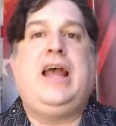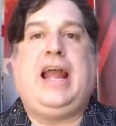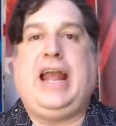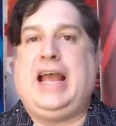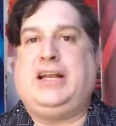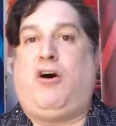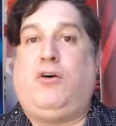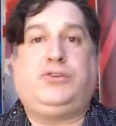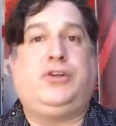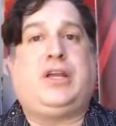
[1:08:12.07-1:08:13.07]
And
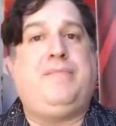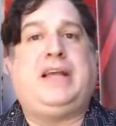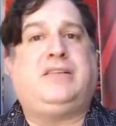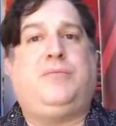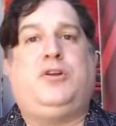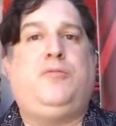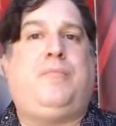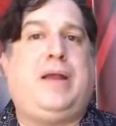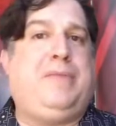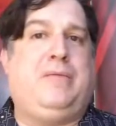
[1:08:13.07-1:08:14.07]
also, you can make someone who
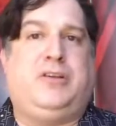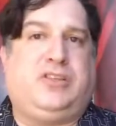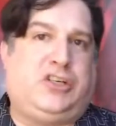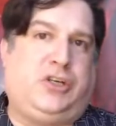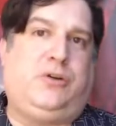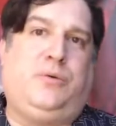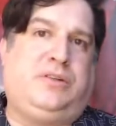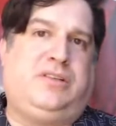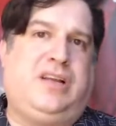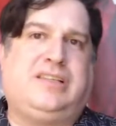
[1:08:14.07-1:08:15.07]
might be a musician who
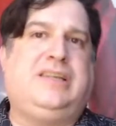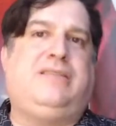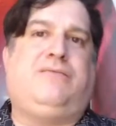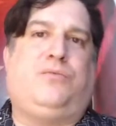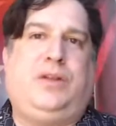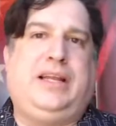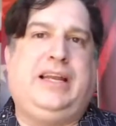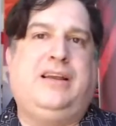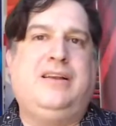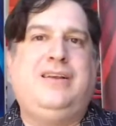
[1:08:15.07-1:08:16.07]
doesn't
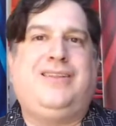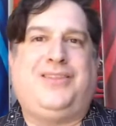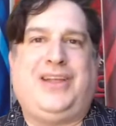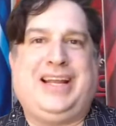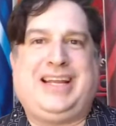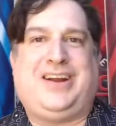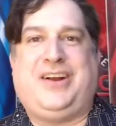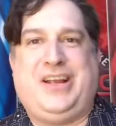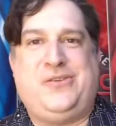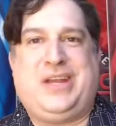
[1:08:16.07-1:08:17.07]
really like
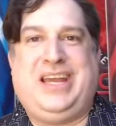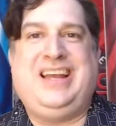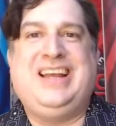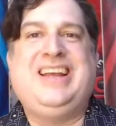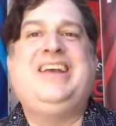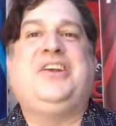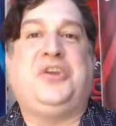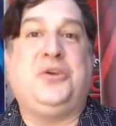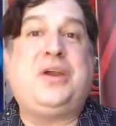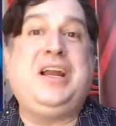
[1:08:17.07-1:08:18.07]
karaoke,
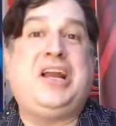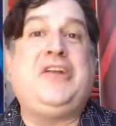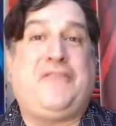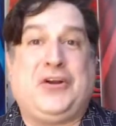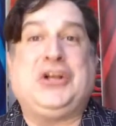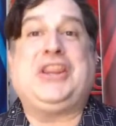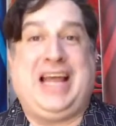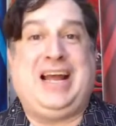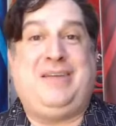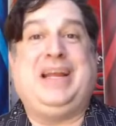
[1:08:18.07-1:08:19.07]
you can convert
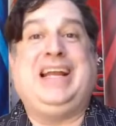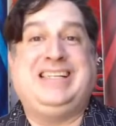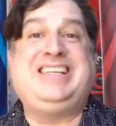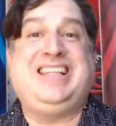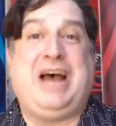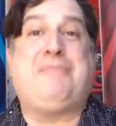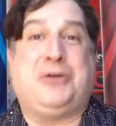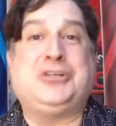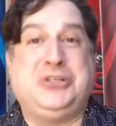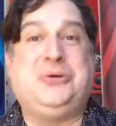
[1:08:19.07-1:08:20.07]
them into that
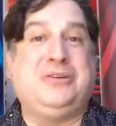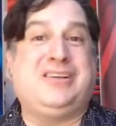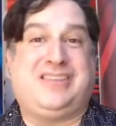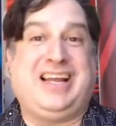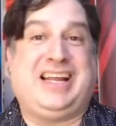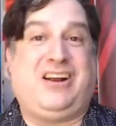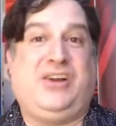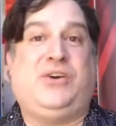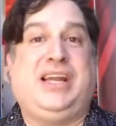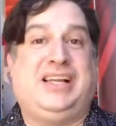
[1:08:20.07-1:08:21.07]
person who does like
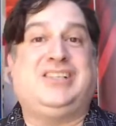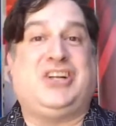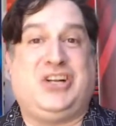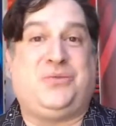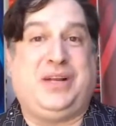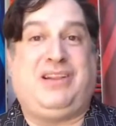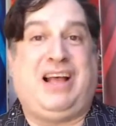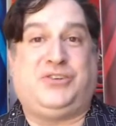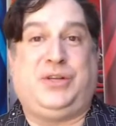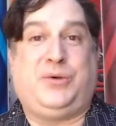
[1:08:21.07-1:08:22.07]
karaoke, because they're going to
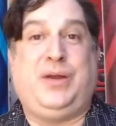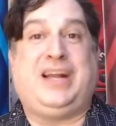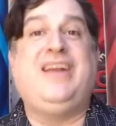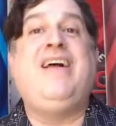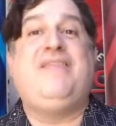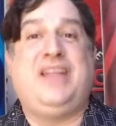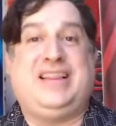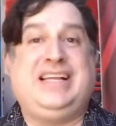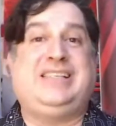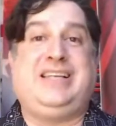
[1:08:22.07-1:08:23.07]
realize really quick that
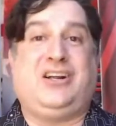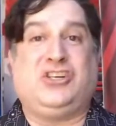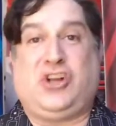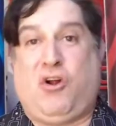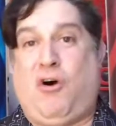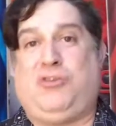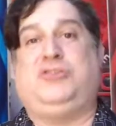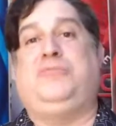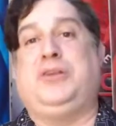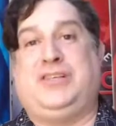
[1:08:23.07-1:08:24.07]
these singers are
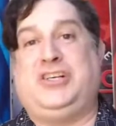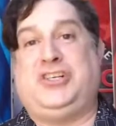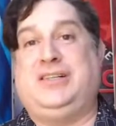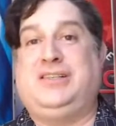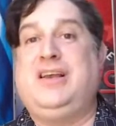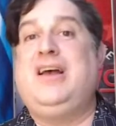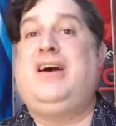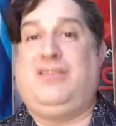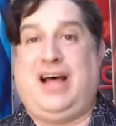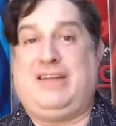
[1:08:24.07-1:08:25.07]
also musicians.
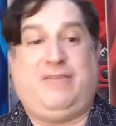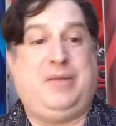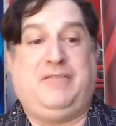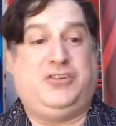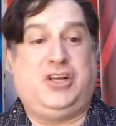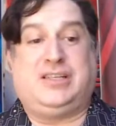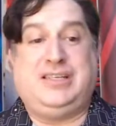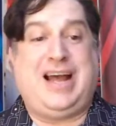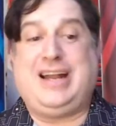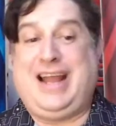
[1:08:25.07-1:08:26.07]
A lot of them have just
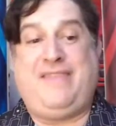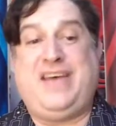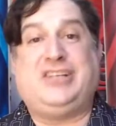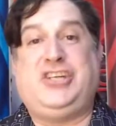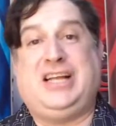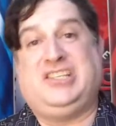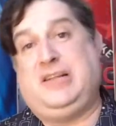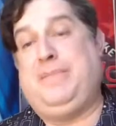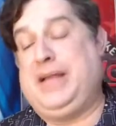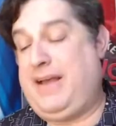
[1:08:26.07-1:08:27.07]
not had that chance to
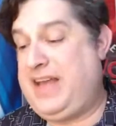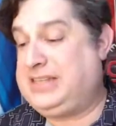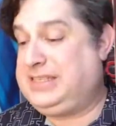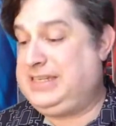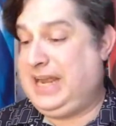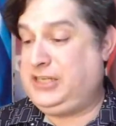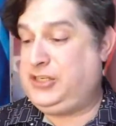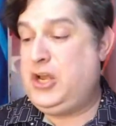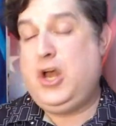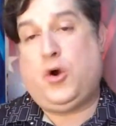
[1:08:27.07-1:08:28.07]
be on that stage,
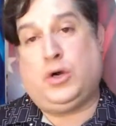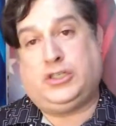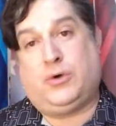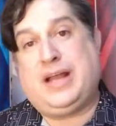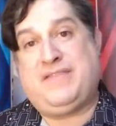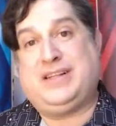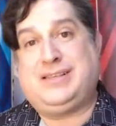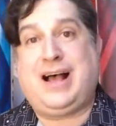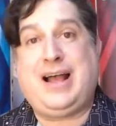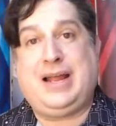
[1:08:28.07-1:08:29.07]
or don't have the
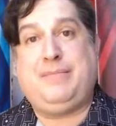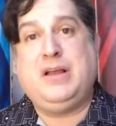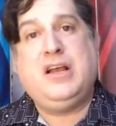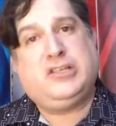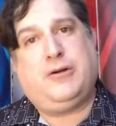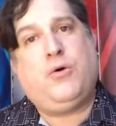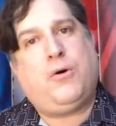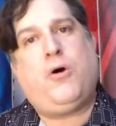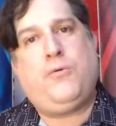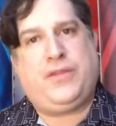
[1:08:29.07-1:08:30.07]
time to
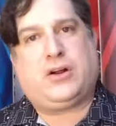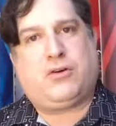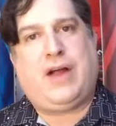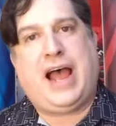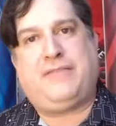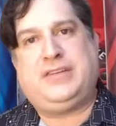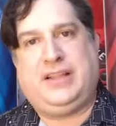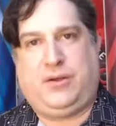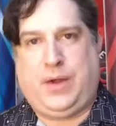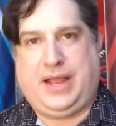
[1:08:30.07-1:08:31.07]
hone their craft in
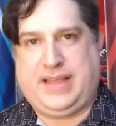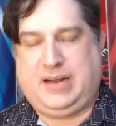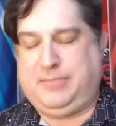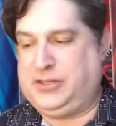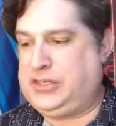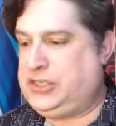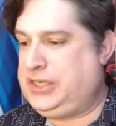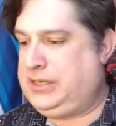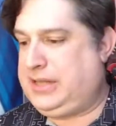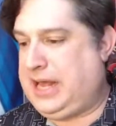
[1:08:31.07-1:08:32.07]
the way that a
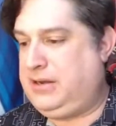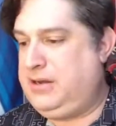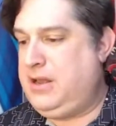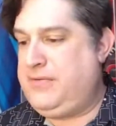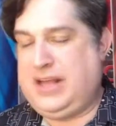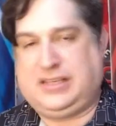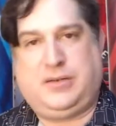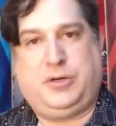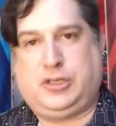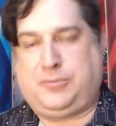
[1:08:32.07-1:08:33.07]
musician, that
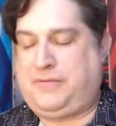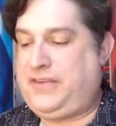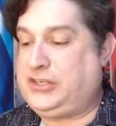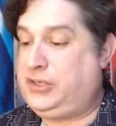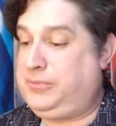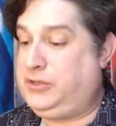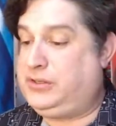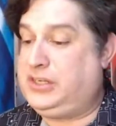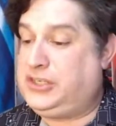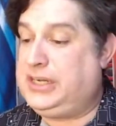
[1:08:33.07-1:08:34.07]
someone who's a professional
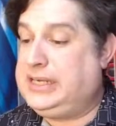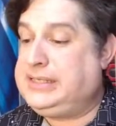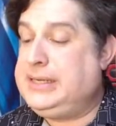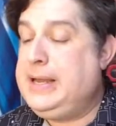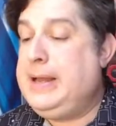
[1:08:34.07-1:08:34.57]
musician is.